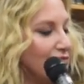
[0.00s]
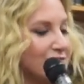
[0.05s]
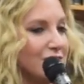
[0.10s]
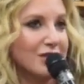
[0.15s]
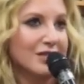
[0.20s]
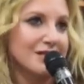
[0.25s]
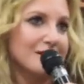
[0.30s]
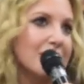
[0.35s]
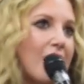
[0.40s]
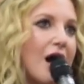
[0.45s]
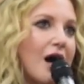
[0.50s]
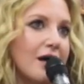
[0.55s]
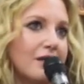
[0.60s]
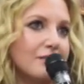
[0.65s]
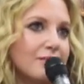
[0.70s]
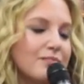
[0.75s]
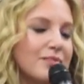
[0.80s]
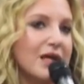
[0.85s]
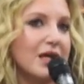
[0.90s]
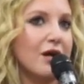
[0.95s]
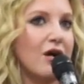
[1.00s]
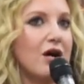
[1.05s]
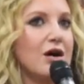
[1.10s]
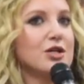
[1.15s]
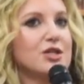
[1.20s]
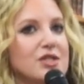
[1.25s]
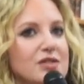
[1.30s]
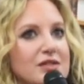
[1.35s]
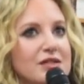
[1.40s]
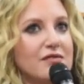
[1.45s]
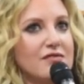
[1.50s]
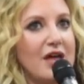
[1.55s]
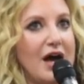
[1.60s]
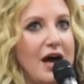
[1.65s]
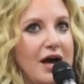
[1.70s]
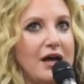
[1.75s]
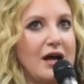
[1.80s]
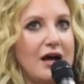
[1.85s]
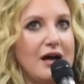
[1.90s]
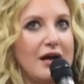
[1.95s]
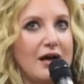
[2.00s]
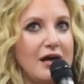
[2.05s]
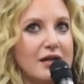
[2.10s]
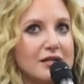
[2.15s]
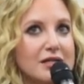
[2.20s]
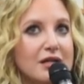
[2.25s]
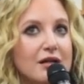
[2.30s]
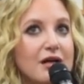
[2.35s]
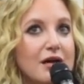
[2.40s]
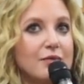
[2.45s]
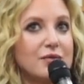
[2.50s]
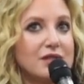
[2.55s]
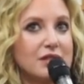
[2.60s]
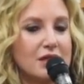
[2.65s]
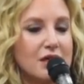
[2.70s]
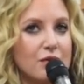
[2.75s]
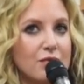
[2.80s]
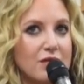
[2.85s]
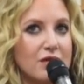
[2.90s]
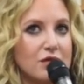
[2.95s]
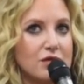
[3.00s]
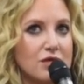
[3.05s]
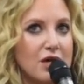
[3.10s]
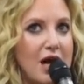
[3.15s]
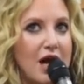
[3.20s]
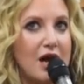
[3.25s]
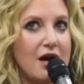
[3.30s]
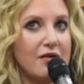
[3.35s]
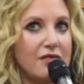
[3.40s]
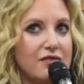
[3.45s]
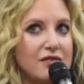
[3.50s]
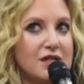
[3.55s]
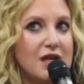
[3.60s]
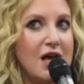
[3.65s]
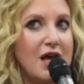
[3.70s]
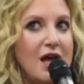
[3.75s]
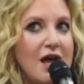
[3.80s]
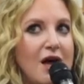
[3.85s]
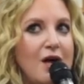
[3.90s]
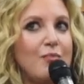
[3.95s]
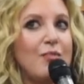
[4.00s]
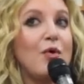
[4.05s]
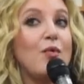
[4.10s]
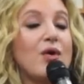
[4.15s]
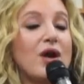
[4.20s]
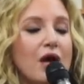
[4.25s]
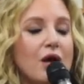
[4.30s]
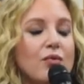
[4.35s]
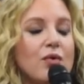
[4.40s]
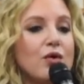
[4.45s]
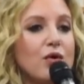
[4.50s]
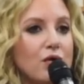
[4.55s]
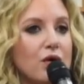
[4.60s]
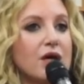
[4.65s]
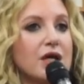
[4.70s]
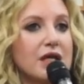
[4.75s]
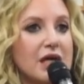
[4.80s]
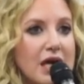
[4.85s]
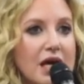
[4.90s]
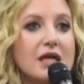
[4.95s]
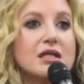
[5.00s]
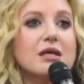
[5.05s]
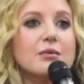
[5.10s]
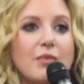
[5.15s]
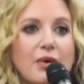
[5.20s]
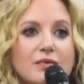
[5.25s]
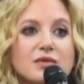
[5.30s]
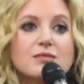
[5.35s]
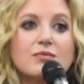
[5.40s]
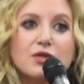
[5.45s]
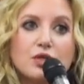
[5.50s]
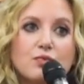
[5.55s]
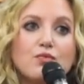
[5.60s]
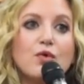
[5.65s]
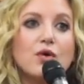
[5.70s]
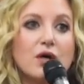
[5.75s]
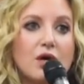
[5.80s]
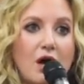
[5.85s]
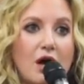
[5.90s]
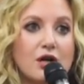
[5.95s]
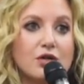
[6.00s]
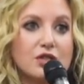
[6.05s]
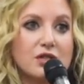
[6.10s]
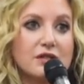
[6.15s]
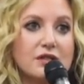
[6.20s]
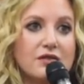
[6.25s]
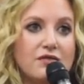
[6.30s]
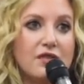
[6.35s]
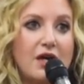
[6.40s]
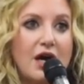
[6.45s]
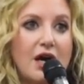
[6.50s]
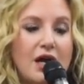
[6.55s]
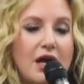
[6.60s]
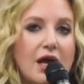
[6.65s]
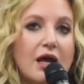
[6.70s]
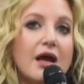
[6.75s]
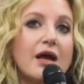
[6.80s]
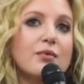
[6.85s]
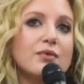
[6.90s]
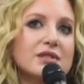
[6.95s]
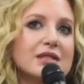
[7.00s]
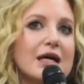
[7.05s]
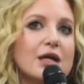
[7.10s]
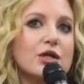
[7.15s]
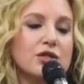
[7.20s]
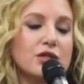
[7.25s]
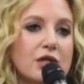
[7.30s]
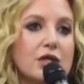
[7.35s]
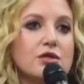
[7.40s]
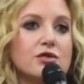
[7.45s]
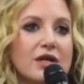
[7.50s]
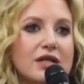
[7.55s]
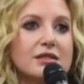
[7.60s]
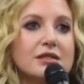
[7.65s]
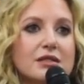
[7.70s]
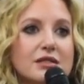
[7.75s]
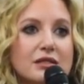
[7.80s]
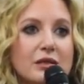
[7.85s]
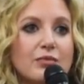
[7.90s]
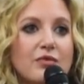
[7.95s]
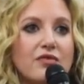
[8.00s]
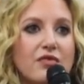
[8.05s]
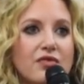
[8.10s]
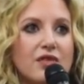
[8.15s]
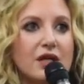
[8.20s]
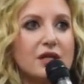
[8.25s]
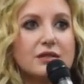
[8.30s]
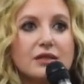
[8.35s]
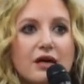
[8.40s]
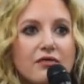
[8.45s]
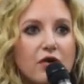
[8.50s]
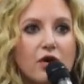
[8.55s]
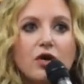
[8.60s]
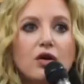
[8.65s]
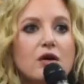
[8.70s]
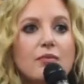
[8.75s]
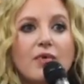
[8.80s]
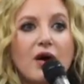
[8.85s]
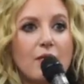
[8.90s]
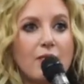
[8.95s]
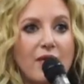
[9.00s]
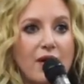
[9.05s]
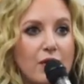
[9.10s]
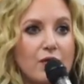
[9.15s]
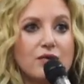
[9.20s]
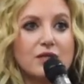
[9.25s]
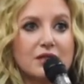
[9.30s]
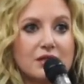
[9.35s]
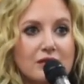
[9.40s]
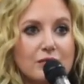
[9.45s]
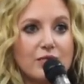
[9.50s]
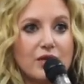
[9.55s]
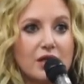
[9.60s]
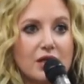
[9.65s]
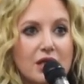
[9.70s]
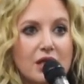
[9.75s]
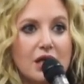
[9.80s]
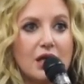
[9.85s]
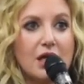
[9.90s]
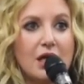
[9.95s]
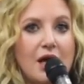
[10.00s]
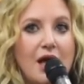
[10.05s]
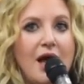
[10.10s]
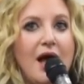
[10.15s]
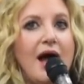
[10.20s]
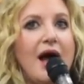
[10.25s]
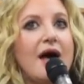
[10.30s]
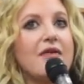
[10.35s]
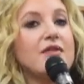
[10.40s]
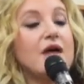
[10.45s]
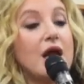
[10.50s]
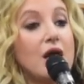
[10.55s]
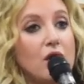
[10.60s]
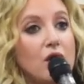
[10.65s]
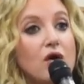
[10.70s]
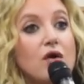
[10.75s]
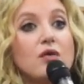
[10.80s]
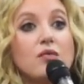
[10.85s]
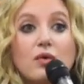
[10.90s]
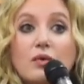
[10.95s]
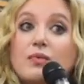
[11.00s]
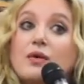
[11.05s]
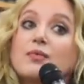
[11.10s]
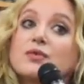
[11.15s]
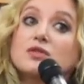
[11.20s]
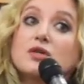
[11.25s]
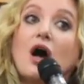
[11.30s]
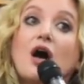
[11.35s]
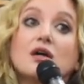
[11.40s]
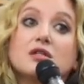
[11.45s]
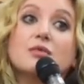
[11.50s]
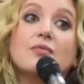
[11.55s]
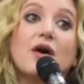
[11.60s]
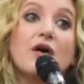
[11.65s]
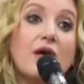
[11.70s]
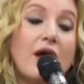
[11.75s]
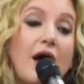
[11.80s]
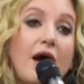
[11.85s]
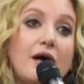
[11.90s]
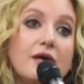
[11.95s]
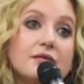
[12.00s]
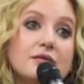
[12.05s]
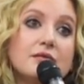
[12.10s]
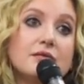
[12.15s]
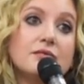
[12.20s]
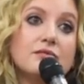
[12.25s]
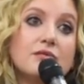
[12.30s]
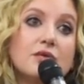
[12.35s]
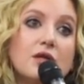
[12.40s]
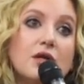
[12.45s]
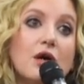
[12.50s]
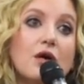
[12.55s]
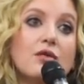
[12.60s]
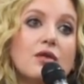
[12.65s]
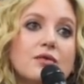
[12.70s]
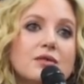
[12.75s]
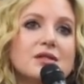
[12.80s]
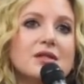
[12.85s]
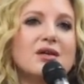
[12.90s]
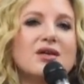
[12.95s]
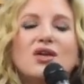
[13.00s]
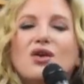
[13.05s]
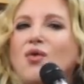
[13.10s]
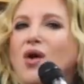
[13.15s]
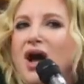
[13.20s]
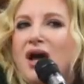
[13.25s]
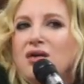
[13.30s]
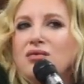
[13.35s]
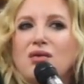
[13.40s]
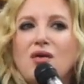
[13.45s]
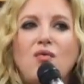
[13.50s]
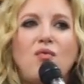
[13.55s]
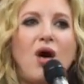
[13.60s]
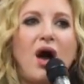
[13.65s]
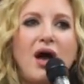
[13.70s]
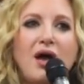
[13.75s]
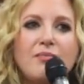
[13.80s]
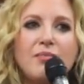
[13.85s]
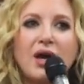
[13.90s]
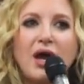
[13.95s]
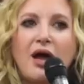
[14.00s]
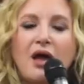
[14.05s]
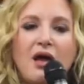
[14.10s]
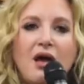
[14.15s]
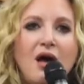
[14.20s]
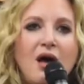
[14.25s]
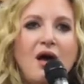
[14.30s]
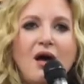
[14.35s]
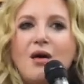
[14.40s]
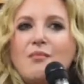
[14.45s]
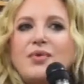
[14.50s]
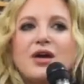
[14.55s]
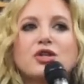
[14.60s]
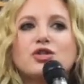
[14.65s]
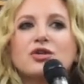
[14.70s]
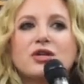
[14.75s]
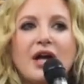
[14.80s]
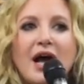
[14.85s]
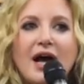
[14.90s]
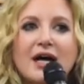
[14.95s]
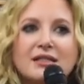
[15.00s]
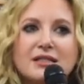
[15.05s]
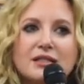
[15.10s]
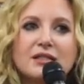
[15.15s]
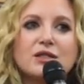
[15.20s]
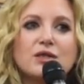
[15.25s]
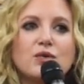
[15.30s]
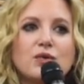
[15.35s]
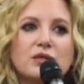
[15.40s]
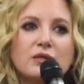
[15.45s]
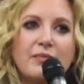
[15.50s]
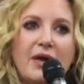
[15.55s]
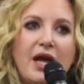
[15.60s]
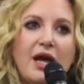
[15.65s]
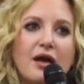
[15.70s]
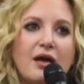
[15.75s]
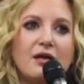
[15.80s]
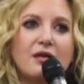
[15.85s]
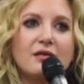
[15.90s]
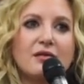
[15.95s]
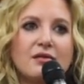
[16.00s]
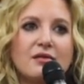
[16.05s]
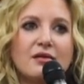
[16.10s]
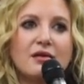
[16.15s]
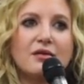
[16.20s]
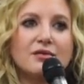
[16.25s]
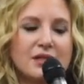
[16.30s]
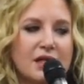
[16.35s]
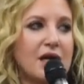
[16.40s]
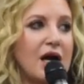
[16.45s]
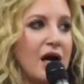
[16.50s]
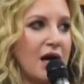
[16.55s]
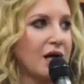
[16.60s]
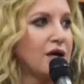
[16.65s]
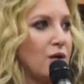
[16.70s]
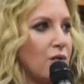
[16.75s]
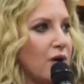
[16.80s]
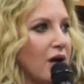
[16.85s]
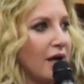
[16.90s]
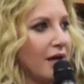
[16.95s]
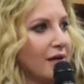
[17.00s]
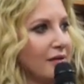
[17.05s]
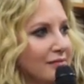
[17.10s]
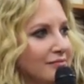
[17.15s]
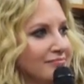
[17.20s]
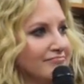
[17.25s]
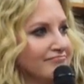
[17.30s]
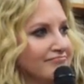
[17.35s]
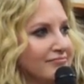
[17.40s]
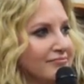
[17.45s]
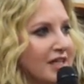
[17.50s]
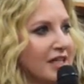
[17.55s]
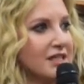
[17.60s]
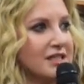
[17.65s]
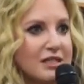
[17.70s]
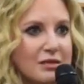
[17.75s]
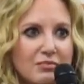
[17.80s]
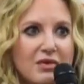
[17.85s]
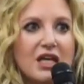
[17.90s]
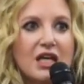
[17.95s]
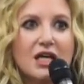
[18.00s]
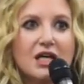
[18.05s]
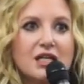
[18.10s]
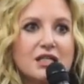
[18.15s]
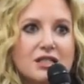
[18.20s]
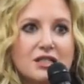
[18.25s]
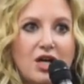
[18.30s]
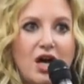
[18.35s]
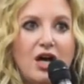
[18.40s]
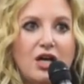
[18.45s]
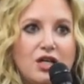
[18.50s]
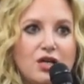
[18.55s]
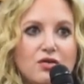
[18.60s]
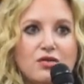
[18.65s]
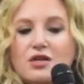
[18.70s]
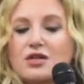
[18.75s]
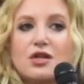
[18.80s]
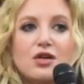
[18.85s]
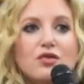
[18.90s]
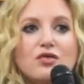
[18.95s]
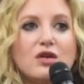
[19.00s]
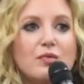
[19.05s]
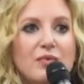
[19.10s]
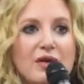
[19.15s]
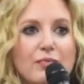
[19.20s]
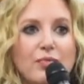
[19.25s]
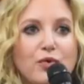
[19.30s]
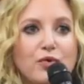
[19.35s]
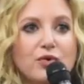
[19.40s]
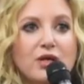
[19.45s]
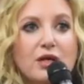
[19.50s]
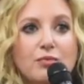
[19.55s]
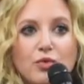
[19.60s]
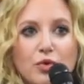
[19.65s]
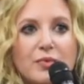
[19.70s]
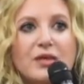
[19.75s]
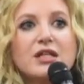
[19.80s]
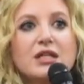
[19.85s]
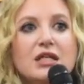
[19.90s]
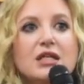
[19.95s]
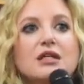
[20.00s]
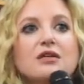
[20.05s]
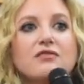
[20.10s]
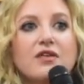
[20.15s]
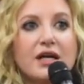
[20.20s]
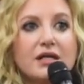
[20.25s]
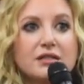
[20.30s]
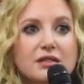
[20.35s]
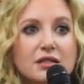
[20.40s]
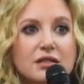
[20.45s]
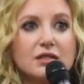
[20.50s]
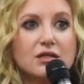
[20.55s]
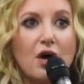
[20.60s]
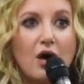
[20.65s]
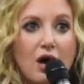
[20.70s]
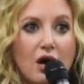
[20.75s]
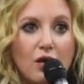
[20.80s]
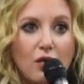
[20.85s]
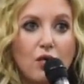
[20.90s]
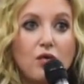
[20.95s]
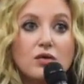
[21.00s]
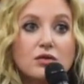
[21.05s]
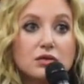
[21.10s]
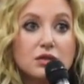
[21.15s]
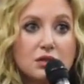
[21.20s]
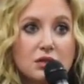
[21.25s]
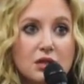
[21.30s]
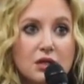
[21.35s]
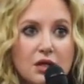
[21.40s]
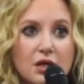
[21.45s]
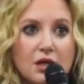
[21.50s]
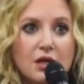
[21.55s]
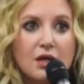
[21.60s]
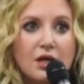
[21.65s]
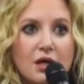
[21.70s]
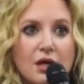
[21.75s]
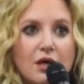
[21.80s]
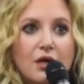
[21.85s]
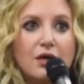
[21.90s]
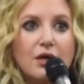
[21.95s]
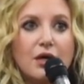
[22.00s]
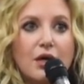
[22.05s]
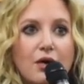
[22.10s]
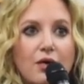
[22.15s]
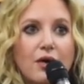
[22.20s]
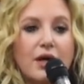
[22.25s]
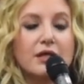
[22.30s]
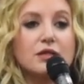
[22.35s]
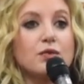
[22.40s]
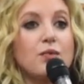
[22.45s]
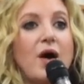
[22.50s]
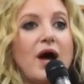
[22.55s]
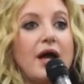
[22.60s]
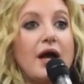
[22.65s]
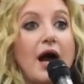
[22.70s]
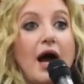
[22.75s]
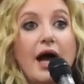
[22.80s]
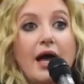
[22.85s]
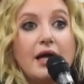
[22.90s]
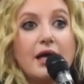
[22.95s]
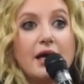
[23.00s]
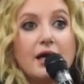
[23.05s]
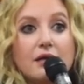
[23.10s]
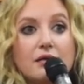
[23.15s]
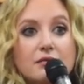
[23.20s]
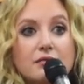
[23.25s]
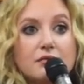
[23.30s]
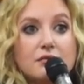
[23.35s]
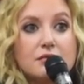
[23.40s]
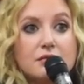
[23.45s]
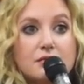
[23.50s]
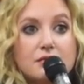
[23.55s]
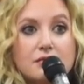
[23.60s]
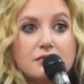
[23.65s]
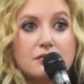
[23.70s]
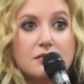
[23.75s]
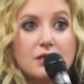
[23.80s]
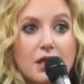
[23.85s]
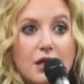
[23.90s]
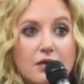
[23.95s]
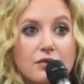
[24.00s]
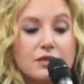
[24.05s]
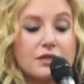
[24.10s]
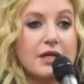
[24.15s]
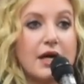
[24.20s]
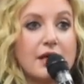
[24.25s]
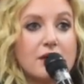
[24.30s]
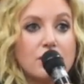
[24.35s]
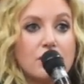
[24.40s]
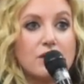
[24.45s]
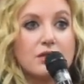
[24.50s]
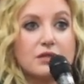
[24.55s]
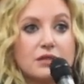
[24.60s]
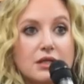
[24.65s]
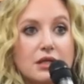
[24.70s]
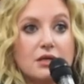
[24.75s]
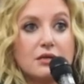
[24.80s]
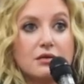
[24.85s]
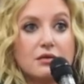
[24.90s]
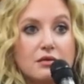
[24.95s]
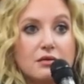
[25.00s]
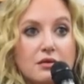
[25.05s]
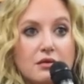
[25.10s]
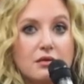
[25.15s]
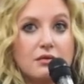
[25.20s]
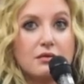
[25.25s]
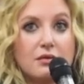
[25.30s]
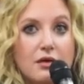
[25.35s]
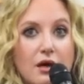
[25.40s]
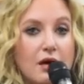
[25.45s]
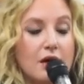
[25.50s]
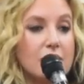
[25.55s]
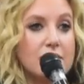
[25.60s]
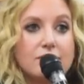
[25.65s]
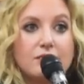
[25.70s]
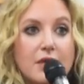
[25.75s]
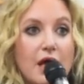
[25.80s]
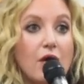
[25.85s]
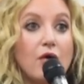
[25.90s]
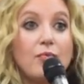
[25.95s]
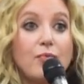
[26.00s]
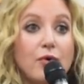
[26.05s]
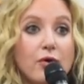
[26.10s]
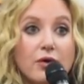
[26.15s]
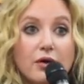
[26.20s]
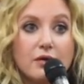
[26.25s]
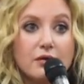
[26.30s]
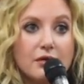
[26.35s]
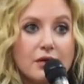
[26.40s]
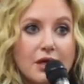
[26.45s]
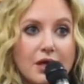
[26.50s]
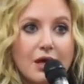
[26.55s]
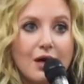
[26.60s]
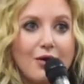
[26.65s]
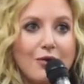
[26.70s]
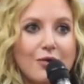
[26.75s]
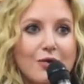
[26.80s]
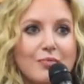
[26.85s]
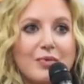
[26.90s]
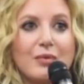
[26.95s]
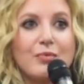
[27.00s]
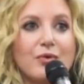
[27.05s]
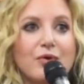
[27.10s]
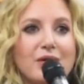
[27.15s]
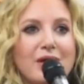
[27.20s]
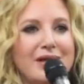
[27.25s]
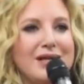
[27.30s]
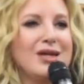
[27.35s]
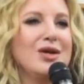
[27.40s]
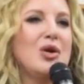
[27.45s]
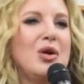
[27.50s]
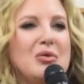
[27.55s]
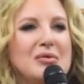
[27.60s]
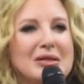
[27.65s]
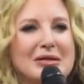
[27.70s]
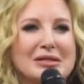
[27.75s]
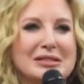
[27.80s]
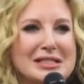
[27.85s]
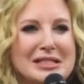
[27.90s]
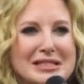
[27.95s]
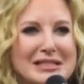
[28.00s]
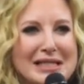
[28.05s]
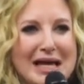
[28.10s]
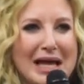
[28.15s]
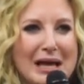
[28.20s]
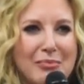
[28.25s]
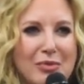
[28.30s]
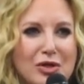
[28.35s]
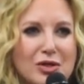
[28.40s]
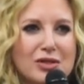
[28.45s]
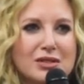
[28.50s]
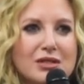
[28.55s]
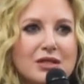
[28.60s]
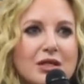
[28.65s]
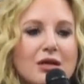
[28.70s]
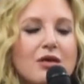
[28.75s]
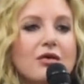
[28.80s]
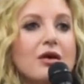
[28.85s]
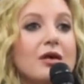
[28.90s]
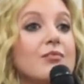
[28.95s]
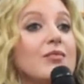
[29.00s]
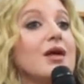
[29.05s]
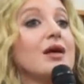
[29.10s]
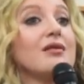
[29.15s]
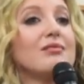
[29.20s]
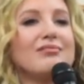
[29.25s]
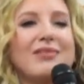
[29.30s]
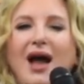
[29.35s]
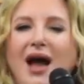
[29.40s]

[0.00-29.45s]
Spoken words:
just not being conscious of that until I was done with the draft. But when I wrote Crooked Kingdom, I was much more conscious of that. And I was actually addressing some of the things I've heard about my own disability and that I heard when people talked about Kaz. You know, they would say, you know, I don't know why, but I pictured Kaz as an old man. I was like, I know why. Because the media has taught you that the only people who need mobility devices are old. You know, it's why I get, you know, second looks in the airport, you know, or people are like, you don't look disabled, you know, and I'm like,